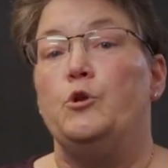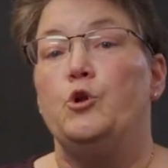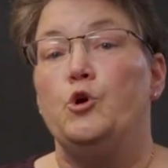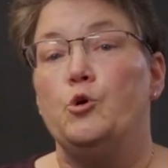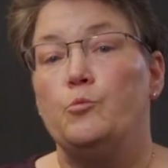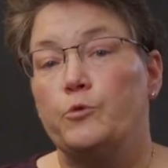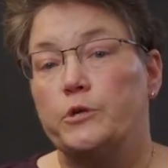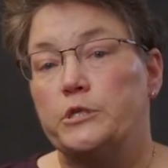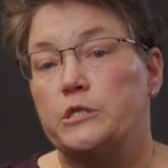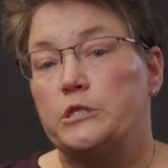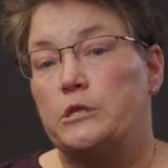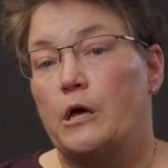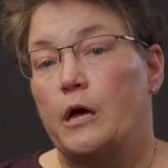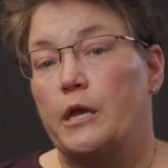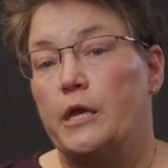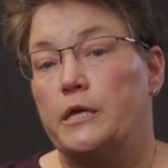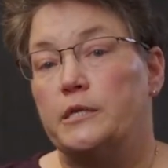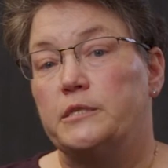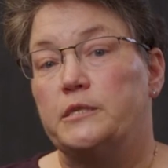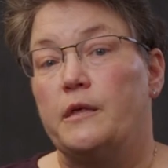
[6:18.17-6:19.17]
numerous
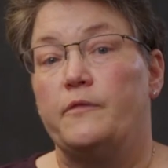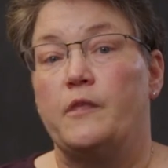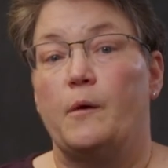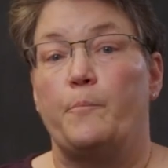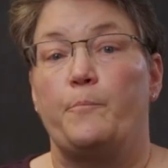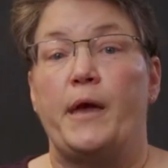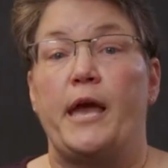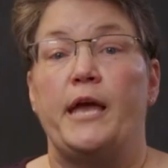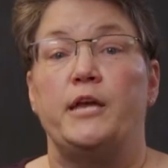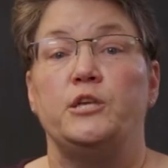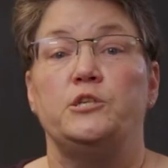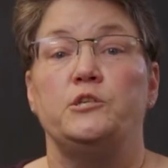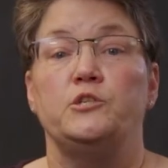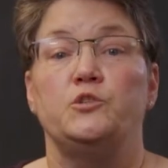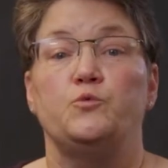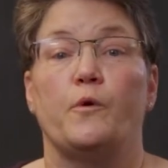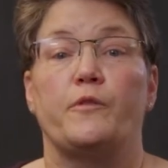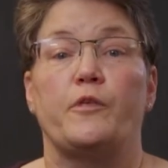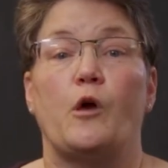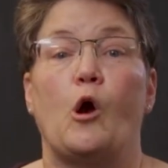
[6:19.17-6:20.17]
studies that
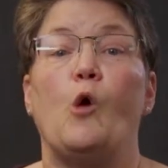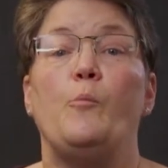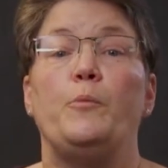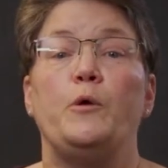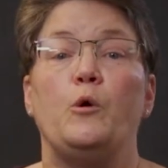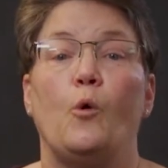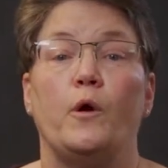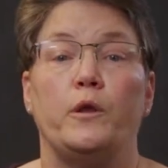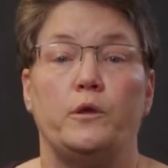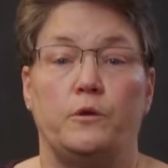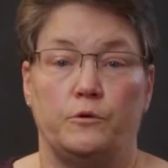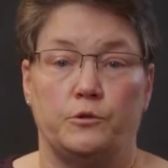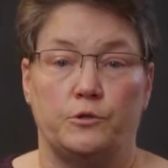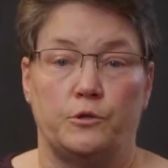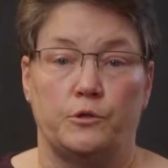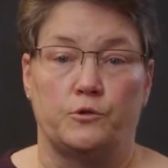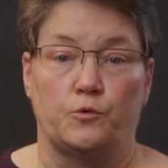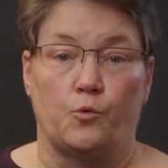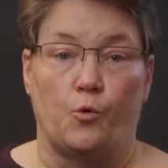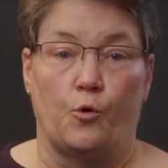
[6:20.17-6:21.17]
patients with opioid use
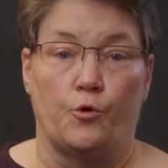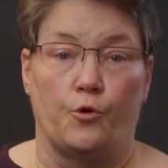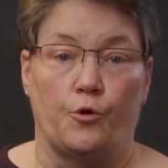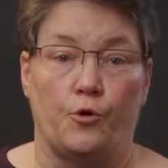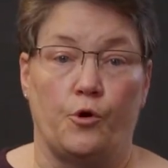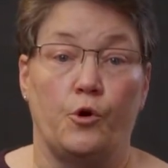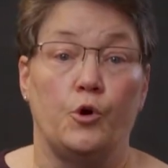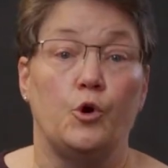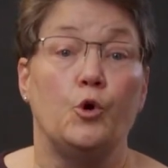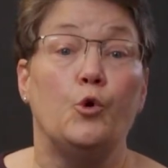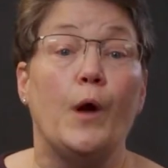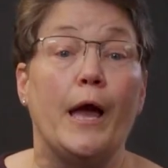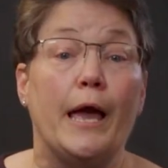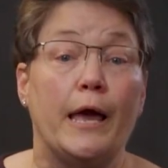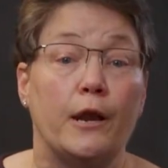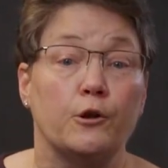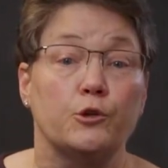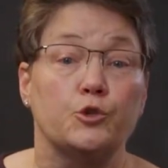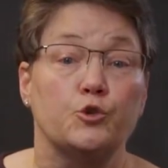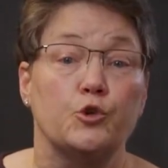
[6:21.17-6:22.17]
disorder who
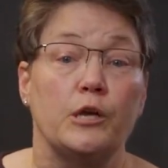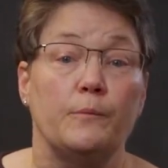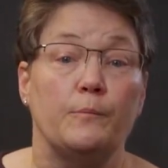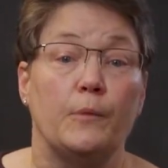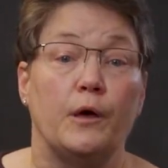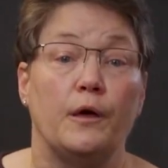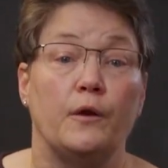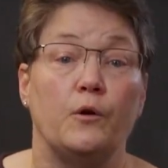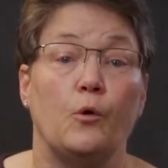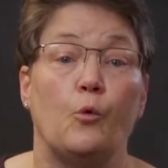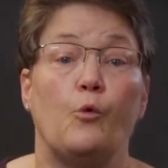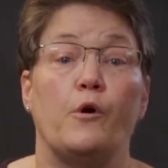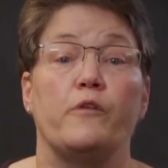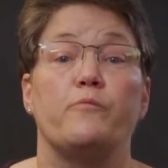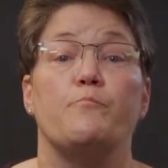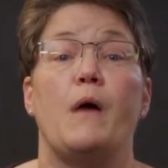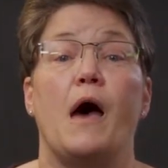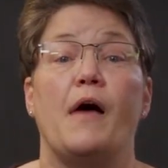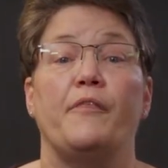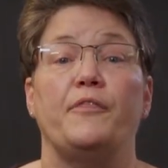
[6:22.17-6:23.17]
enter treatment with
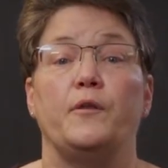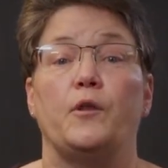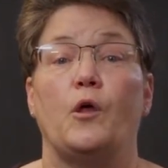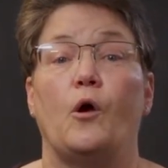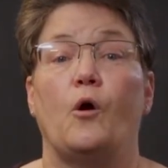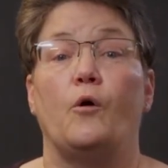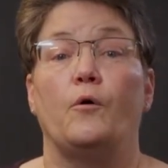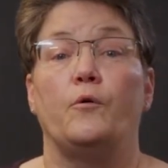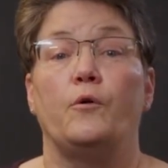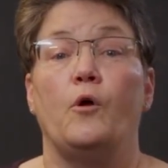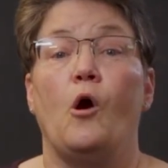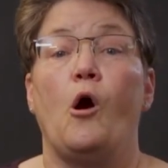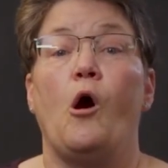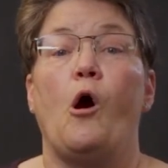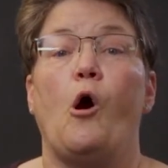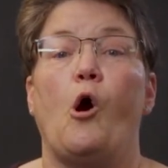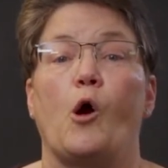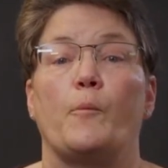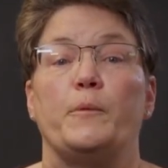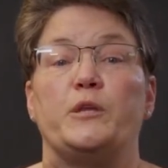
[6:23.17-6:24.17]
methadone
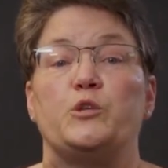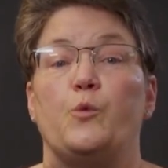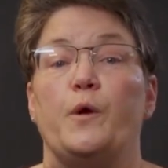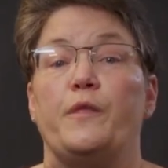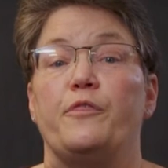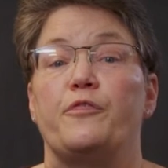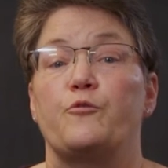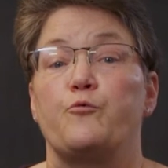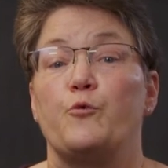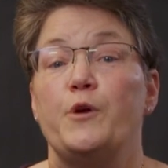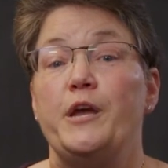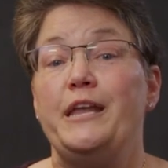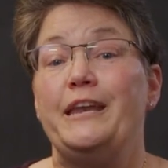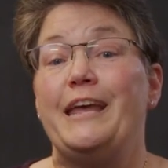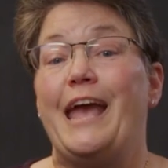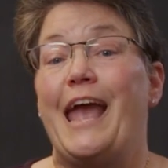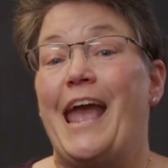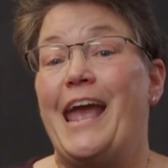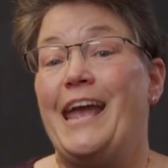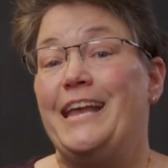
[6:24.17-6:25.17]
are between 3
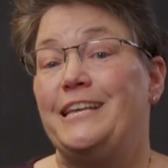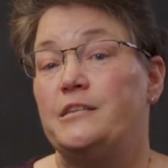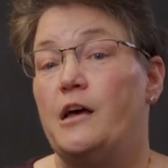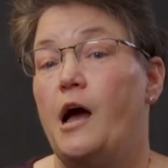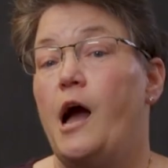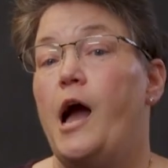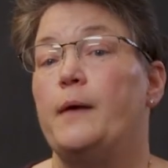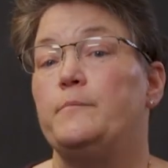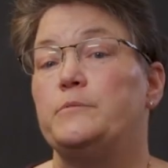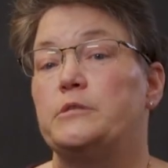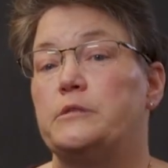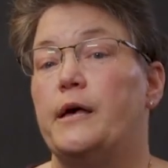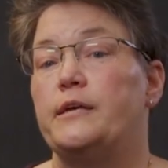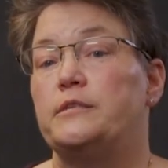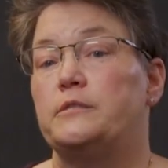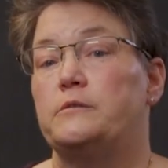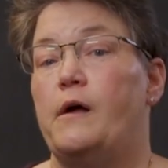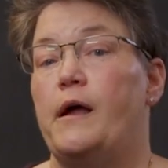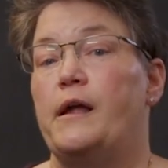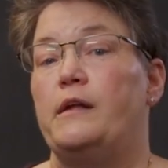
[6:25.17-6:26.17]
to 8 times
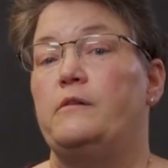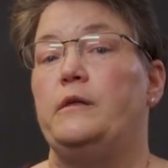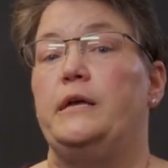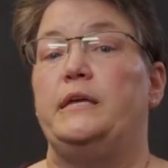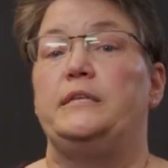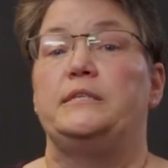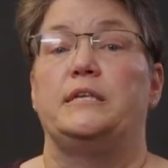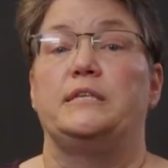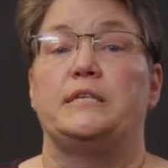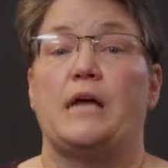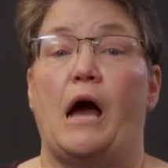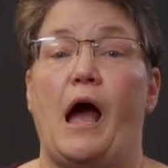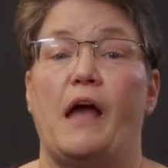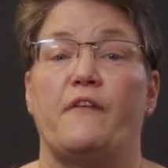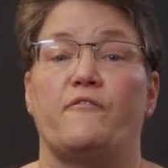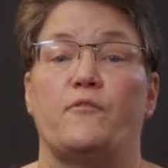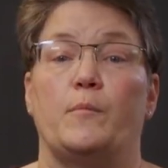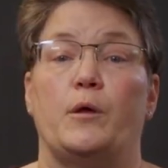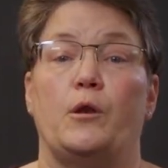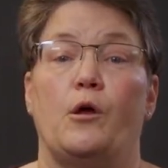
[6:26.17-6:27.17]
less likely to die
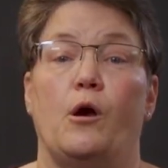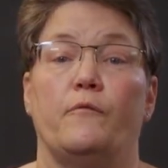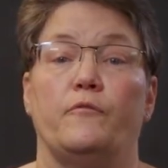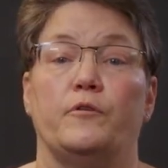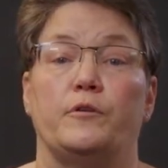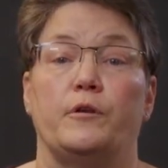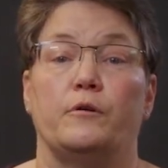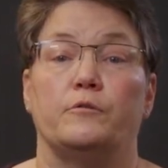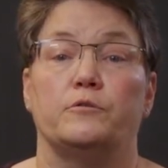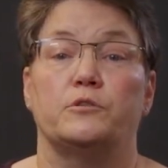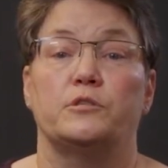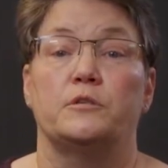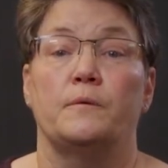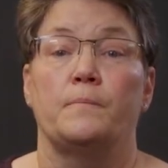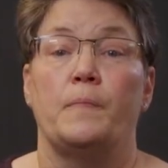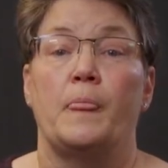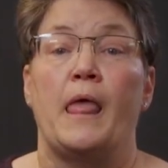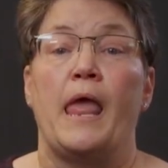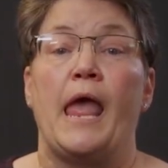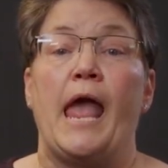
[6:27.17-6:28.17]
from an overdose.
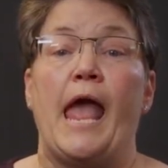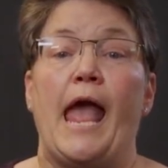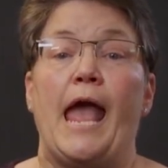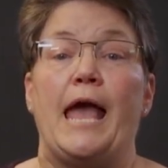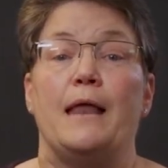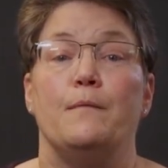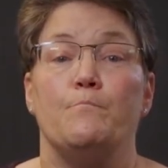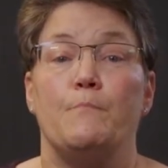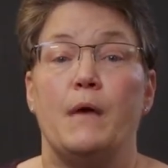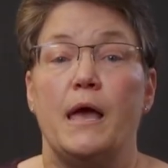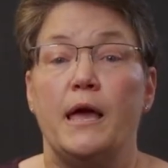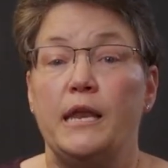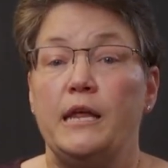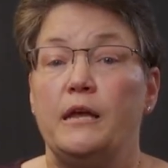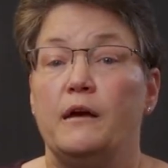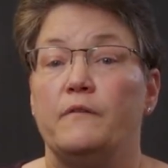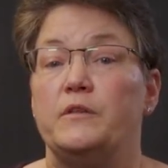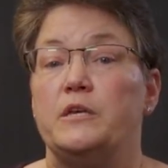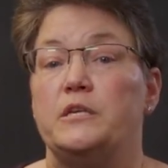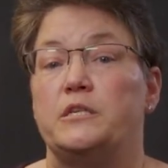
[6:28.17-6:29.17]
And many
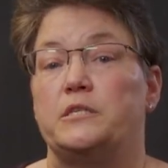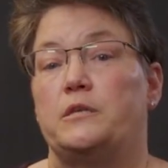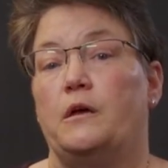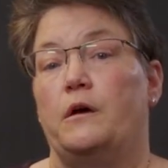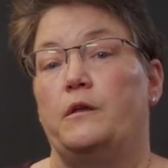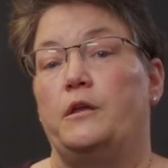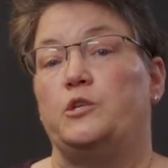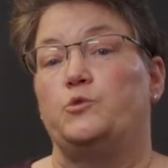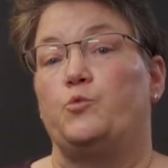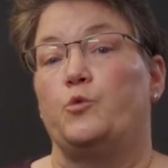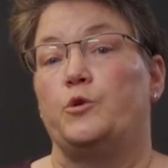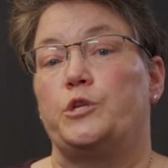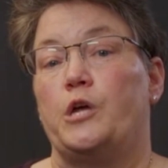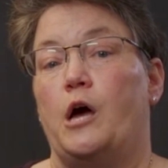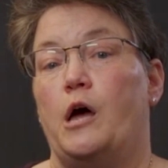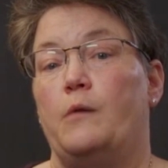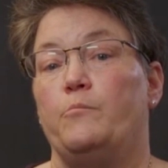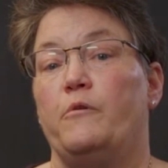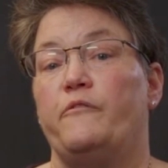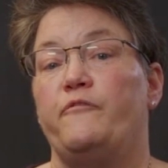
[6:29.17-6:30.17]
of these studies were
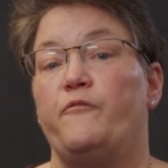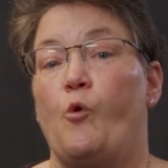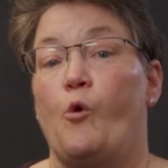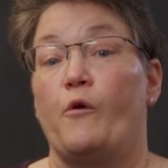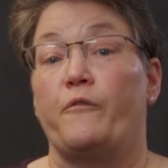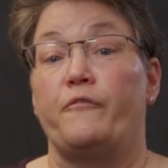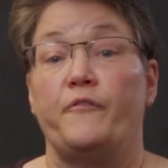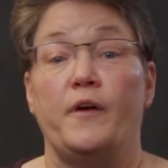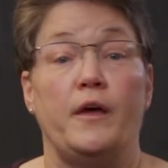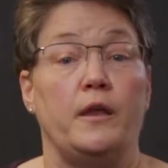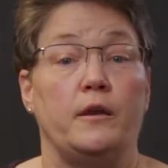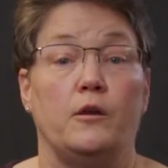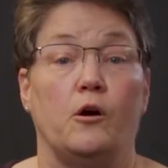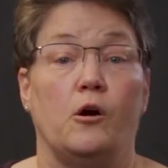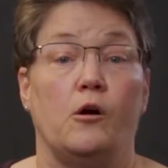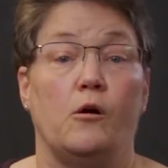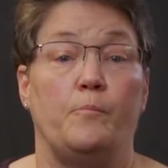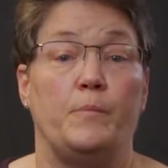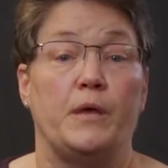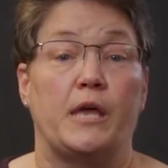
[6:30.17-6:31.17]
done before
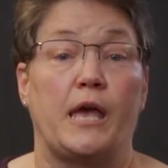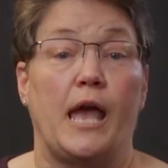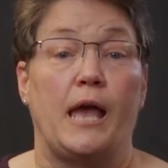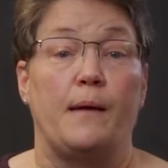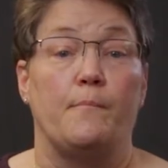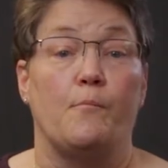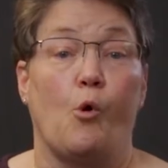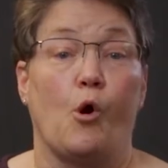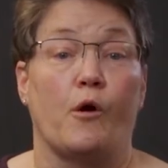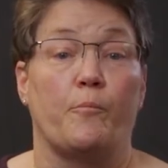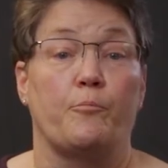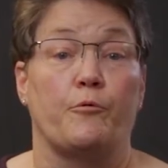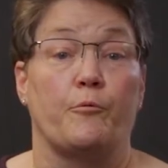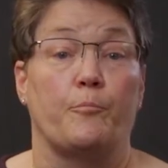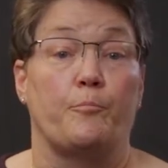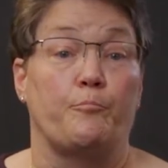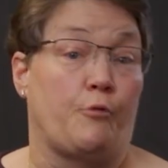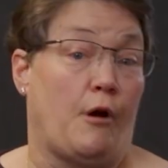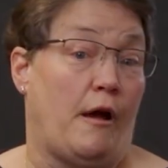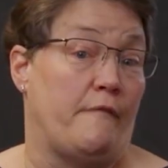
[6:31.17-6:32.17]
fentanyl became more
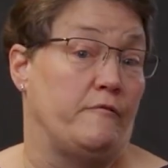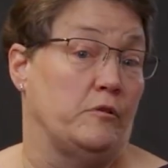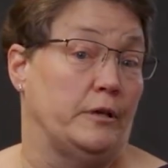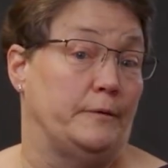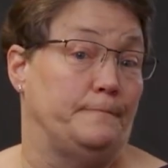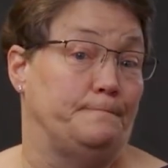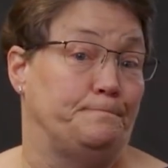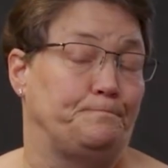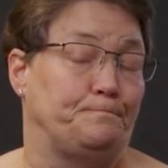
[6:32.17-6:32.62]
prevalent.